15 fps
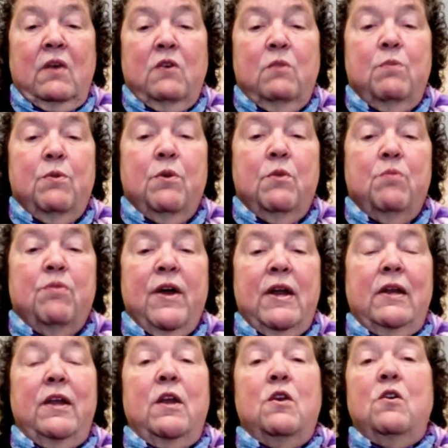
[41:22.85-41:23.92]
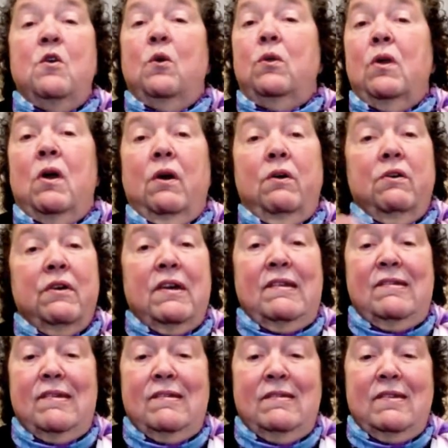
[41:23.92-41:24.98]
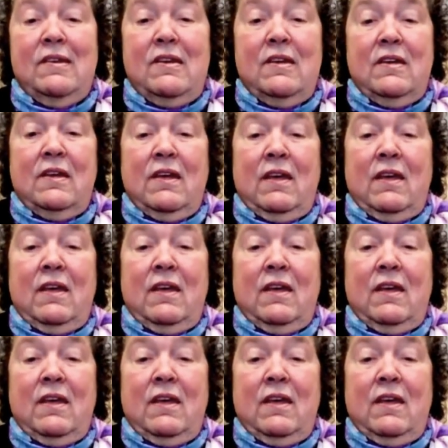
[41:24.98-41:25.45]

To burn Brightly no longer existed,